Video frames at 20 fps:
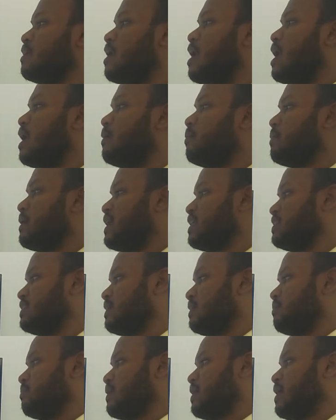
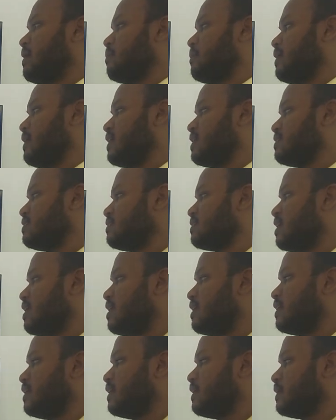Operation parameters
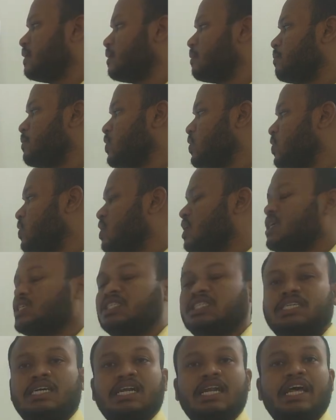and
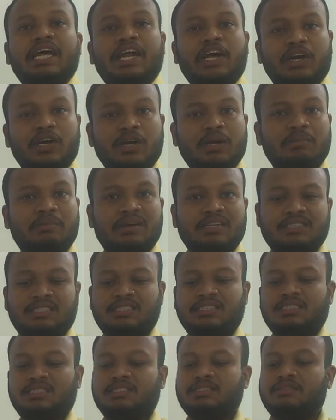meteorological
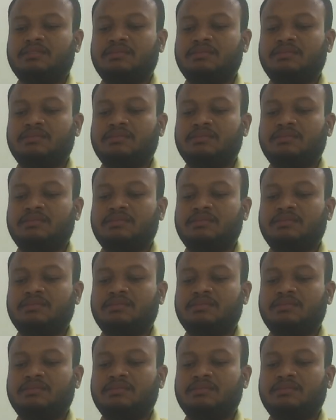requirements.